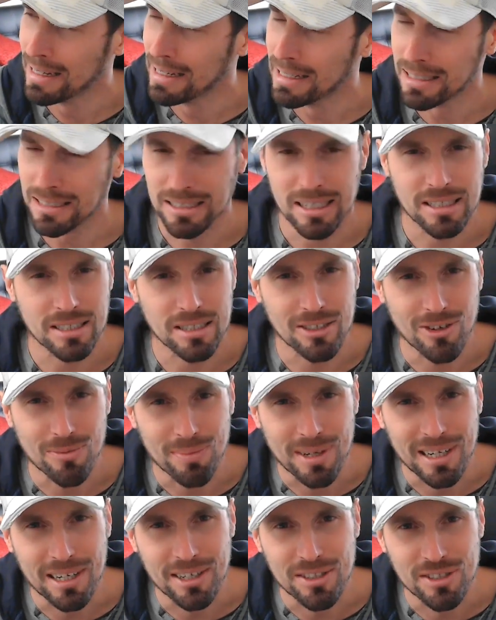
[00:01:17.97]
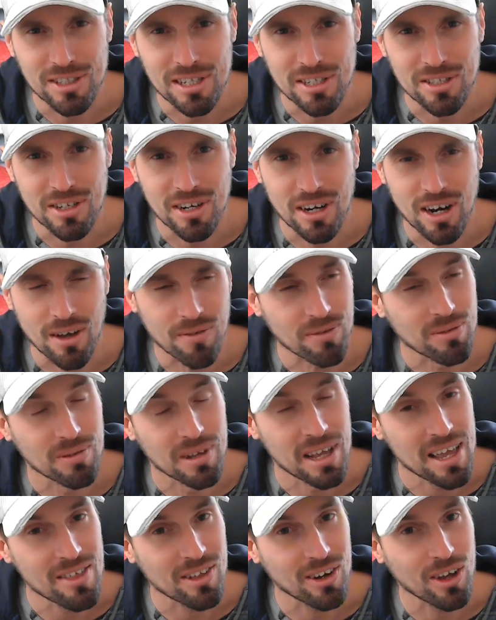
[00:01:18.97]
It's because I'm not being consistent enough.
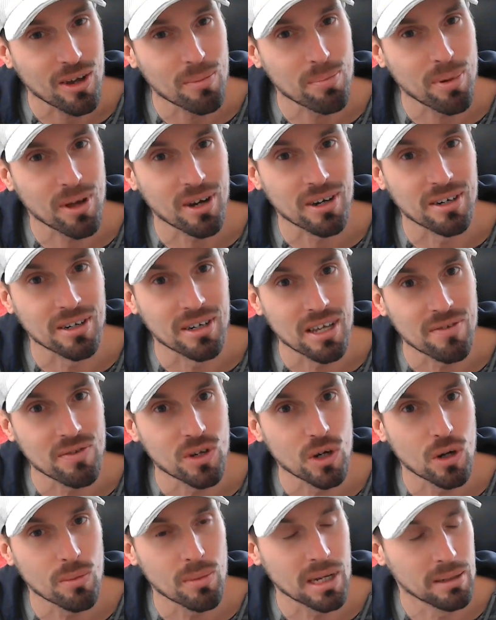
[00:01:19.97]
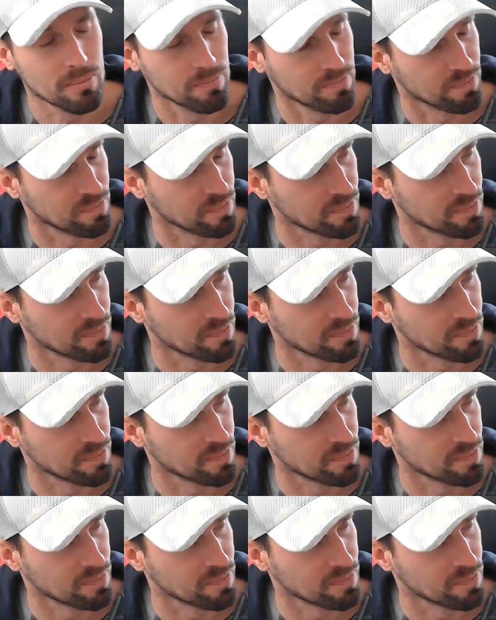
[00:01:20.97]
Hit the like button, if you know what I mean.